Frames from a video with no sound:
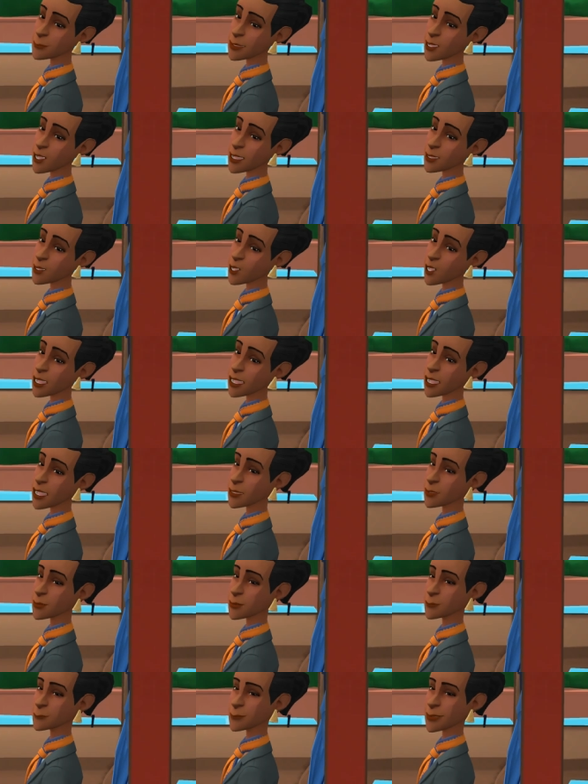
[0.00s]
You know what,
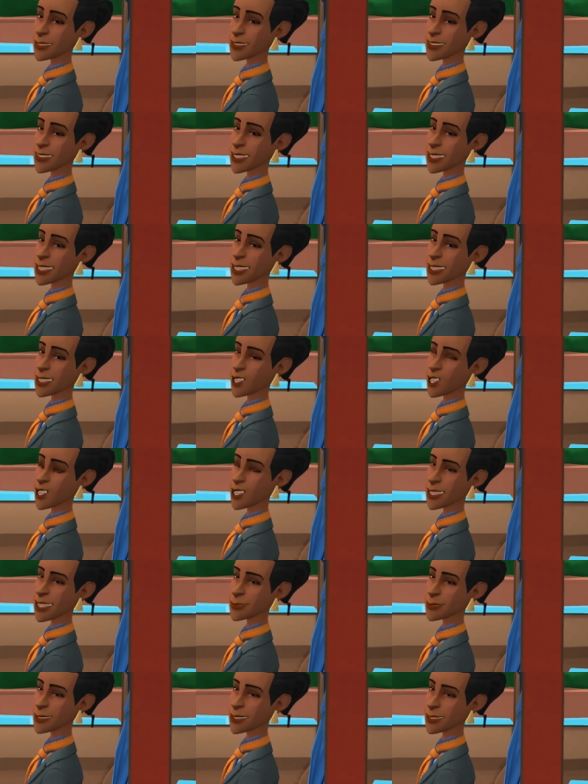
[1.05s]
my friend
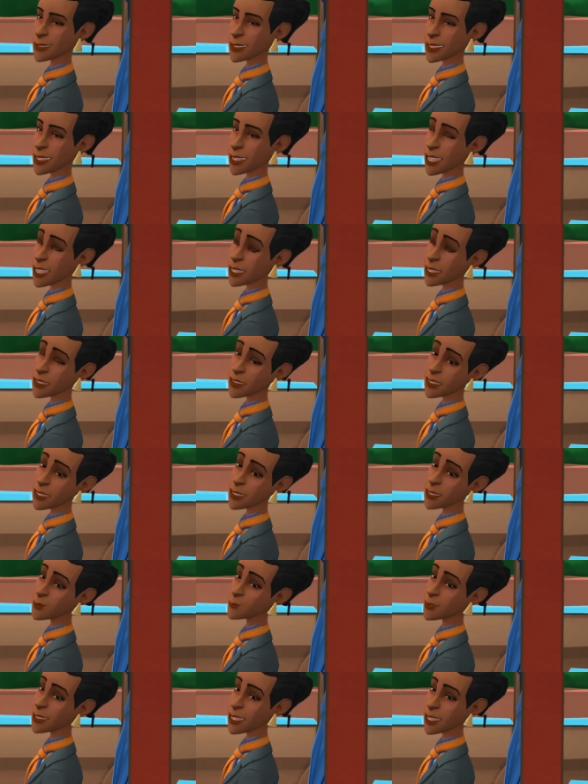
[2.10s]
Lauren might still have
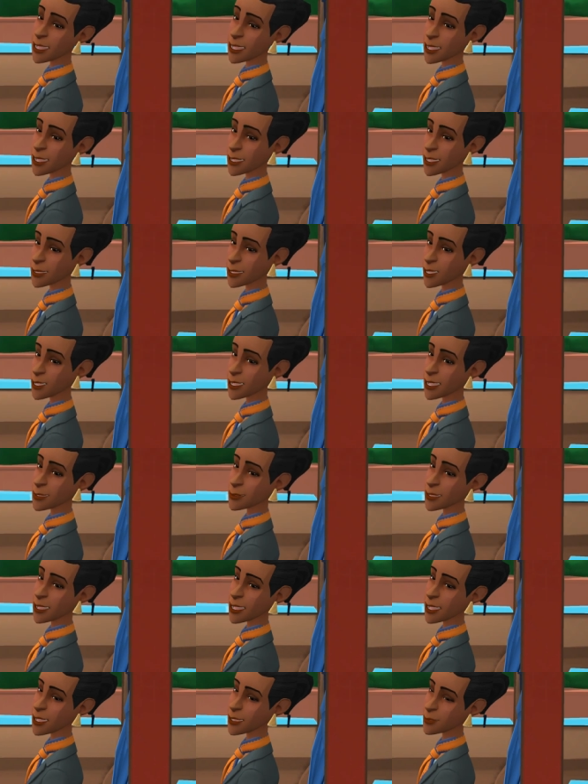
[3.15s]
an opening at her
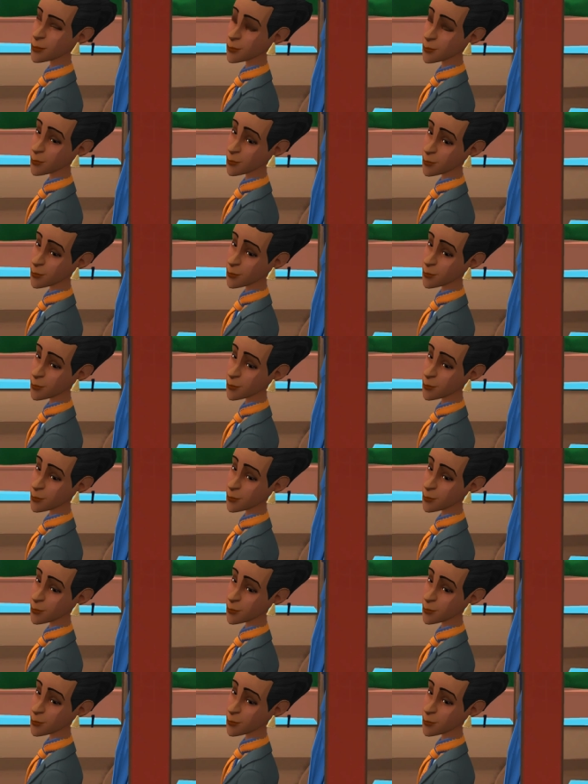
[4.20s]
company.